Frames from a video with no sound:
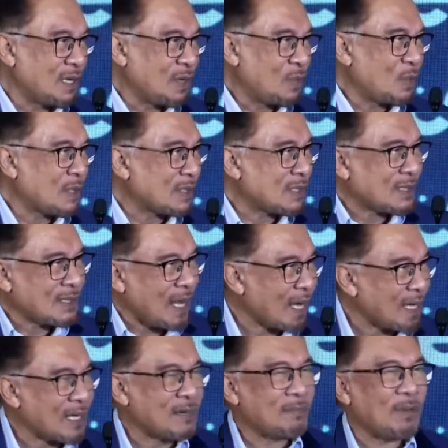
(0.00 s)
We're
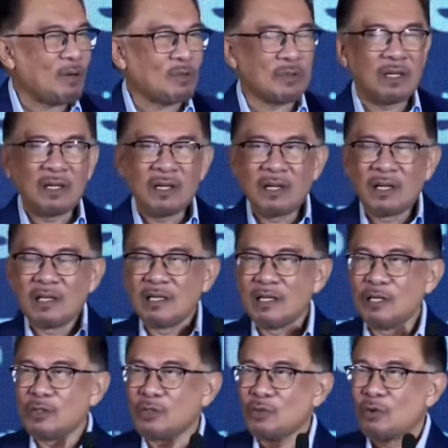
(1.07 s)
stuck about the
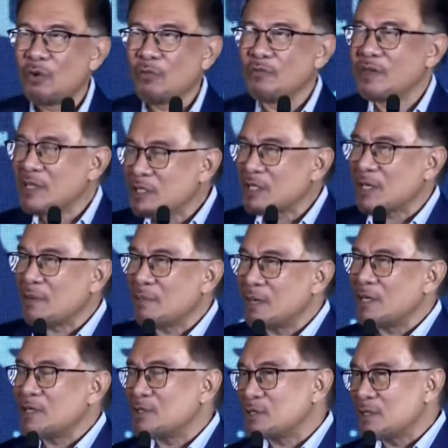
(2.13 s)
issue of
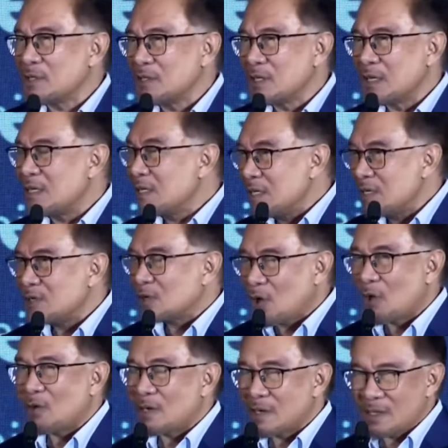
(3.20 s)
discrimination and
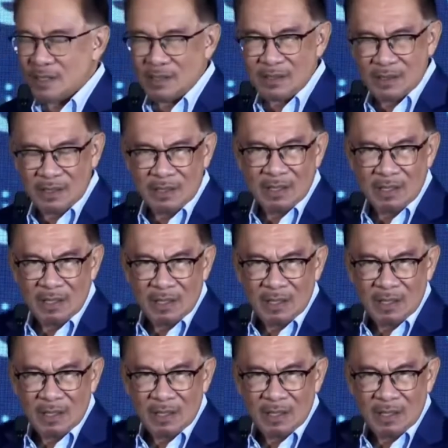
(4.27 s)
intolerance